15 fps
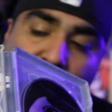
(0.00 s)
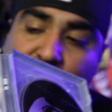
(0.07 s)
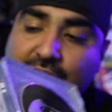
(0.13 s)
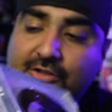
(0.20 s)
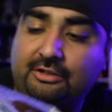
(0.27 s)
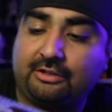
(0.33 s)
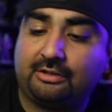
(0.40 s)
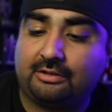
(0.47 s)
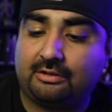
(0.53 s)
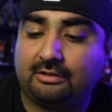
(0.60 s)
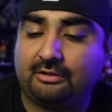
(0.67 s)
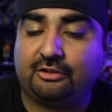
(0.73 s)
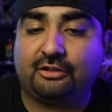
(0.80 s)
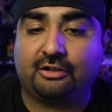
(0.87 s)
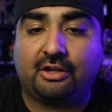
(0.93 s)

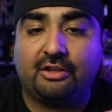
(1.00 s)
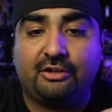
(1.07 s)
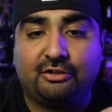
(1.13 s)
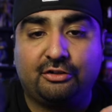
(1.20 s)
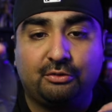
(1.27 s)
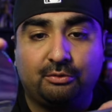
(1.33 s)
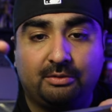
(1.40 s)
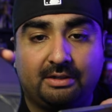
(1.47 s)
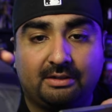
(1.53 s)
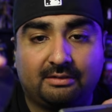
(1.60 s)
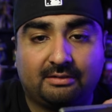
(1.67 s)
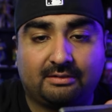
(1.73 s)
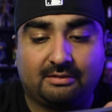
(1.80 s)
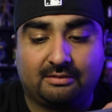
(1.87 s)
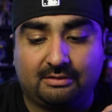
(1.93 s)
your other two
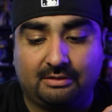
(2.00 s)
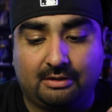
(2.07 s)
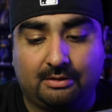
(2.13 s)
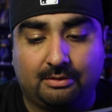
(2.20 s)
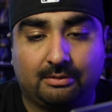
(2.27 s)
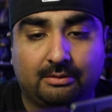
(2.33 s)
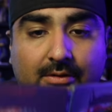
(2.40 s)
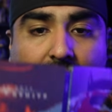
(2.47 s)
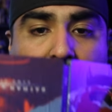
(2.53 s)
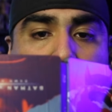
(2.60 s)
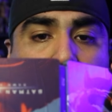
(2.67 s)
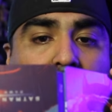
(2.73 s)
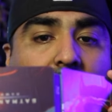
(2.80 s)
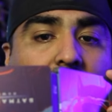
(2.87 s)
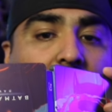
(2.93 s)
discs go.
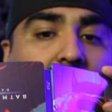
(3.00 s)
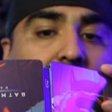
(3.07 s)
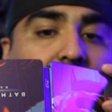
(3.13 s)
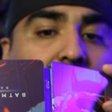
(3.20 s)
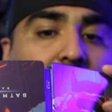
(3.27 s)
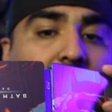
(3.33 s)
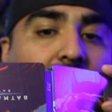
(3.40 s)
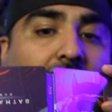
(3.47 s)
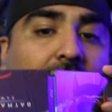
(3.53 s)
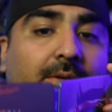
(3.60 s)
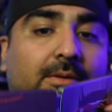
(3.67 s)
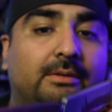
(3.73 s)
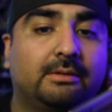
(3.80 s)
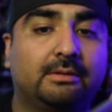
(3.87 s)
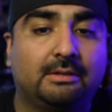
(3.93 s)

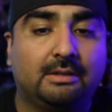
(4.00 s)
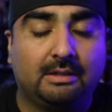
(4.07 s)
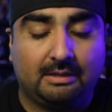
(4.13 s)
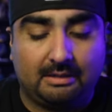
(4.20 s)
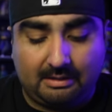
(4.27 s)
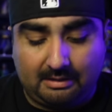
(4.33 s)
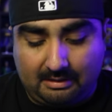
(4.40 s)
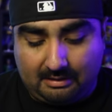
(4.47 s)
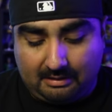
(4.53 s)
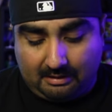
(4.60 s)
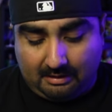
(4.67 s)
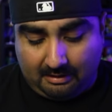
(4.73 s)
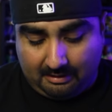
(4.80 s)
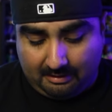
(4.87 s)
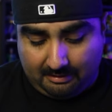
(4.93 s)
So
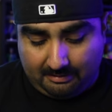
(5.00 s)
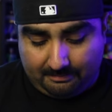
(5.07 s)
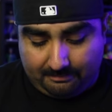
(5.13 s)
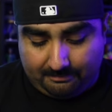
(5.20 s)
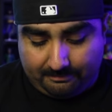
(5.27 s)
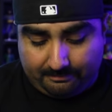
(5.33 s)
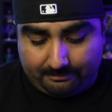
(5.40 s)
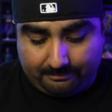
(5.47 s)
I'm